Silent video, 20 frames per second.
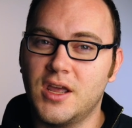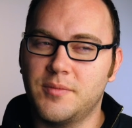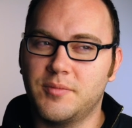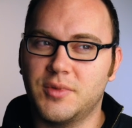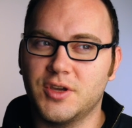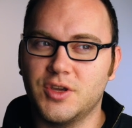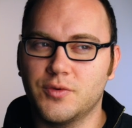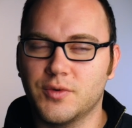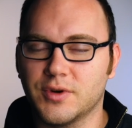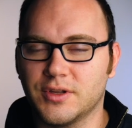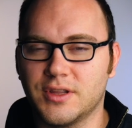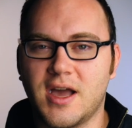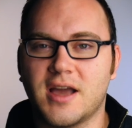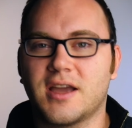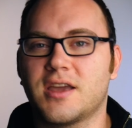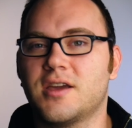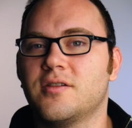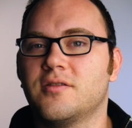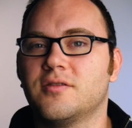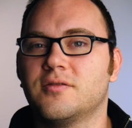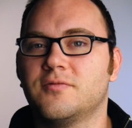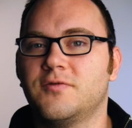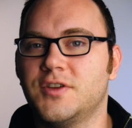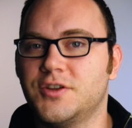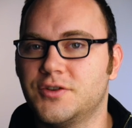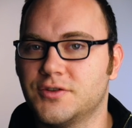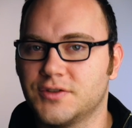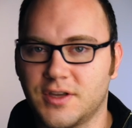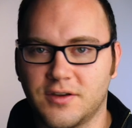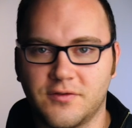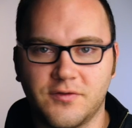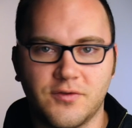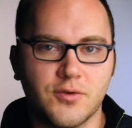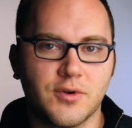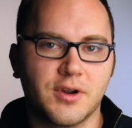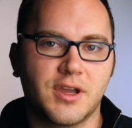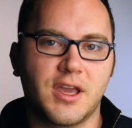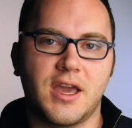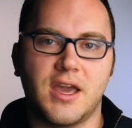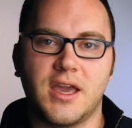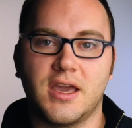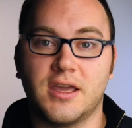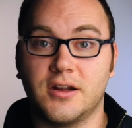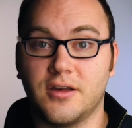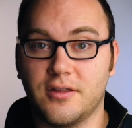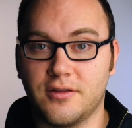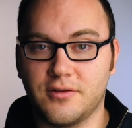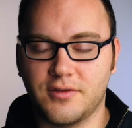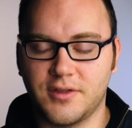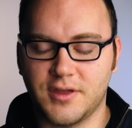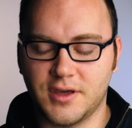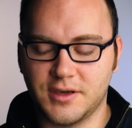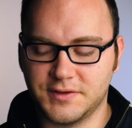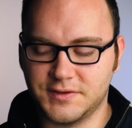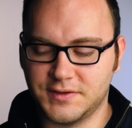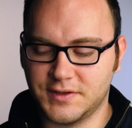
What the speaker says: but you were lacking features like 4K and other things.